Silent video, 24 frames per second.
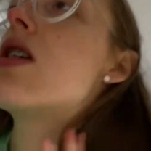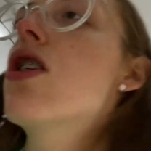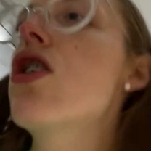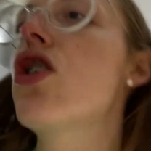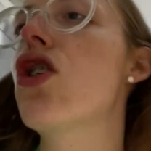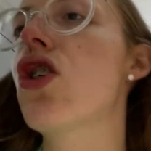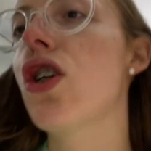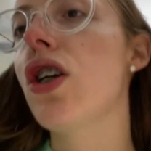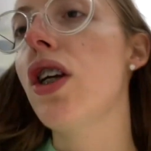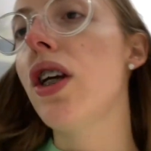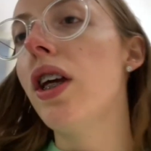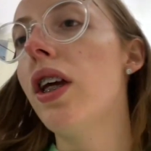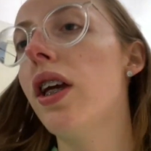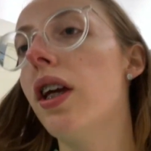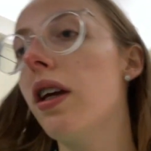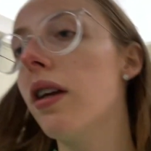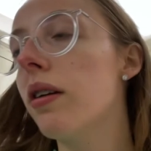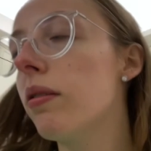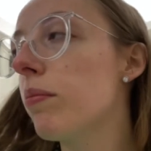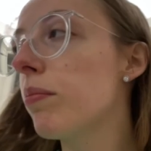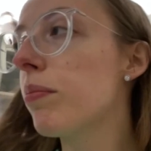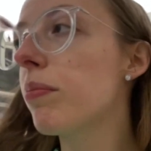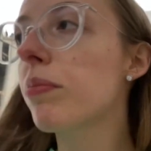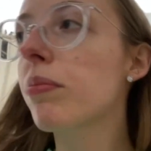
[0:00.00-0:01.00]
She
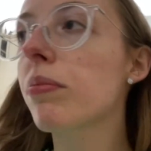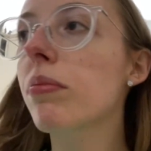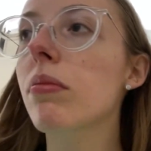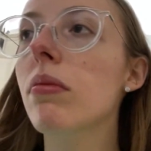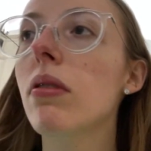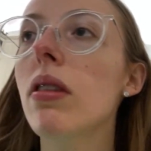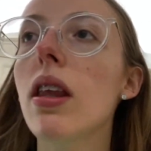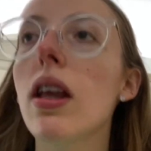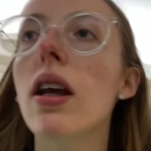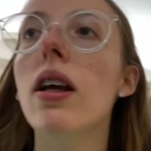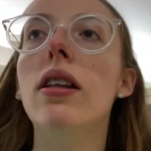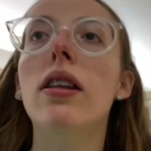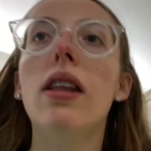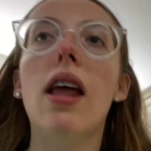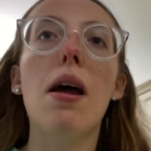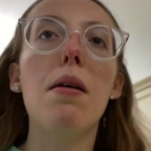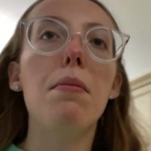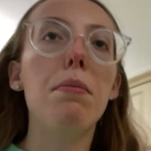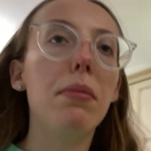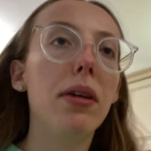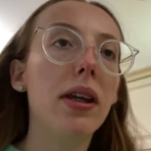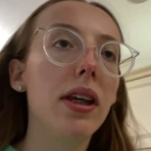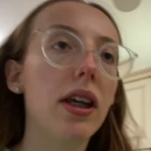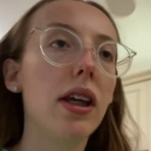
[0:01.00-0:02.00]
let
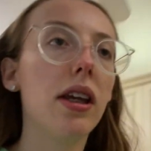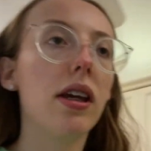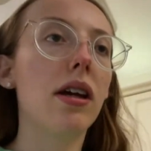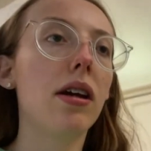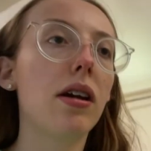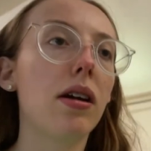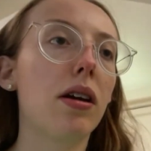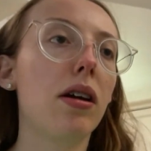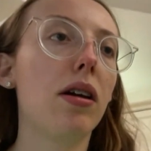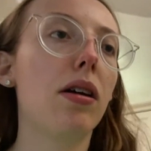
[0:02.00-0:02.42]
me